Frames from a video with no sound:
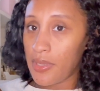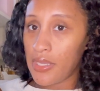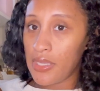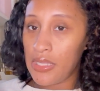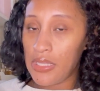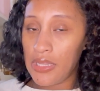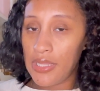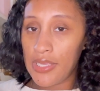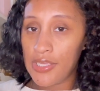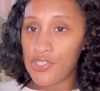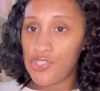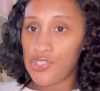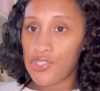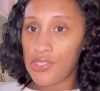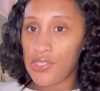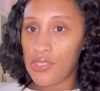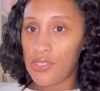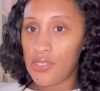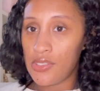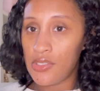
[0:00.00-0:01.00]

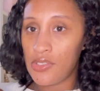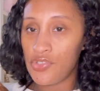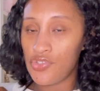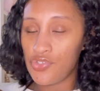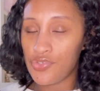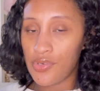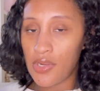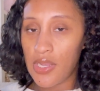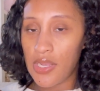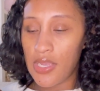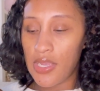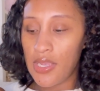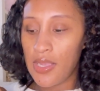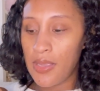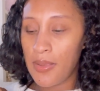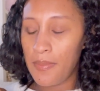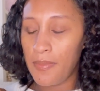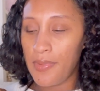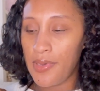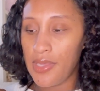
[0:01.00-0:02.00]
collection tray,
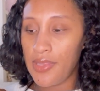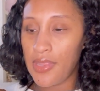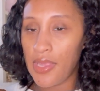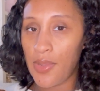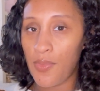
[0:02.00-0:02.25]
but they